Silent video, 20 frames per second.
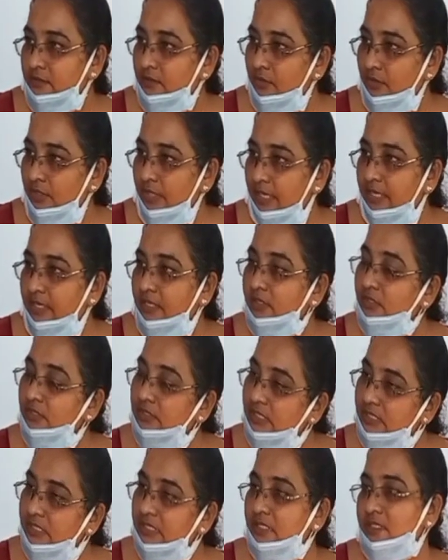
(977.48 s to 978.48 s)
Okay,
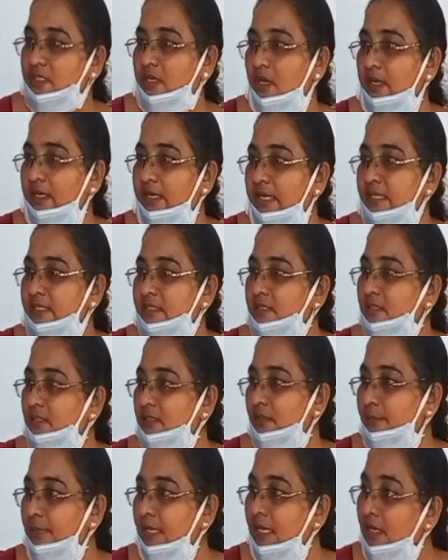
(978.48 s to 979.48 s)
this is called as
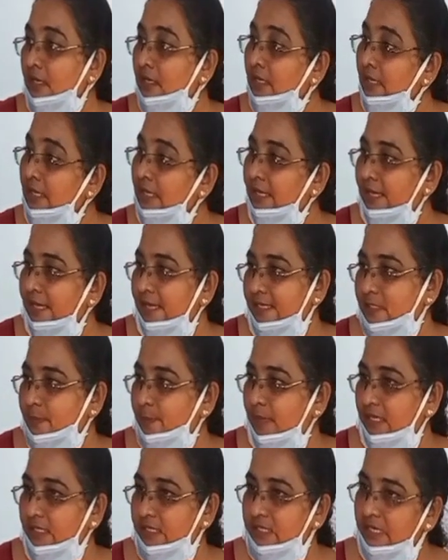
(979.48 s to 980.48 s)
thermal
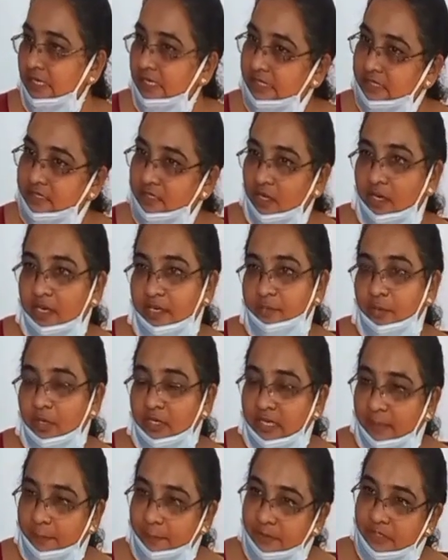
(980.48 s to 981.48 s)
expansion in solid.
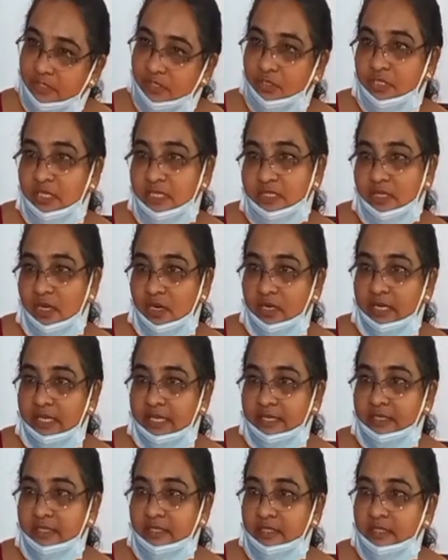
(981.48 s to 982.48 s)
What happens to the
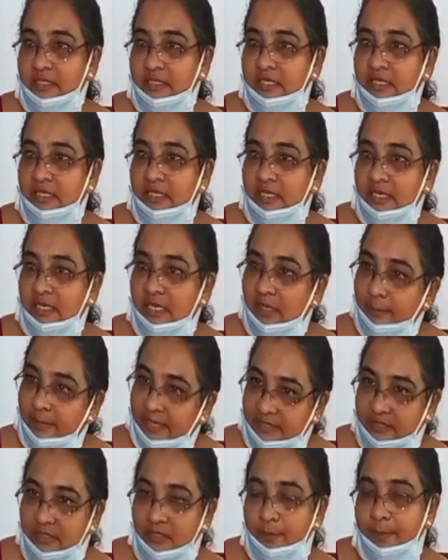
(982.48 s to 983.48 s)
solid? A
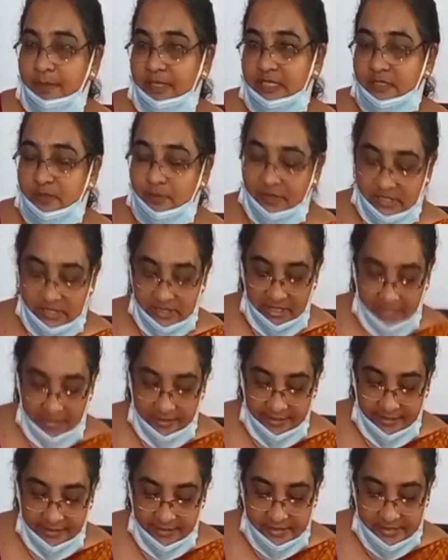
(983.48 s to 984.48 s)
metal piece which
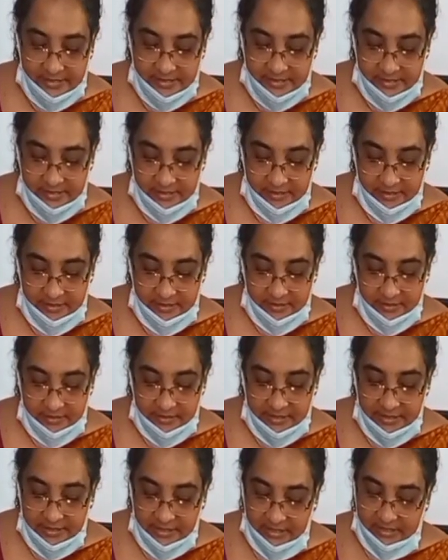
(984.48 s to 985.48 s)
conducts
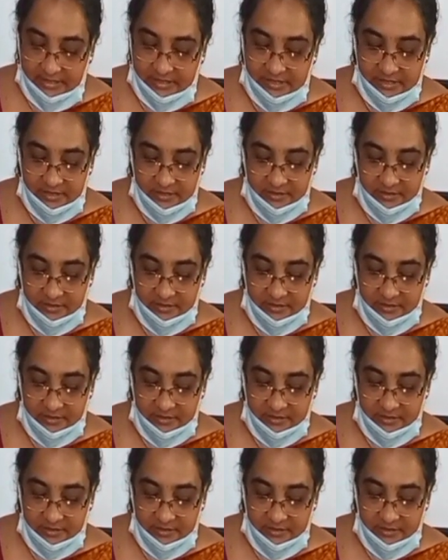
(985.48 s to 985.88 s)
heat.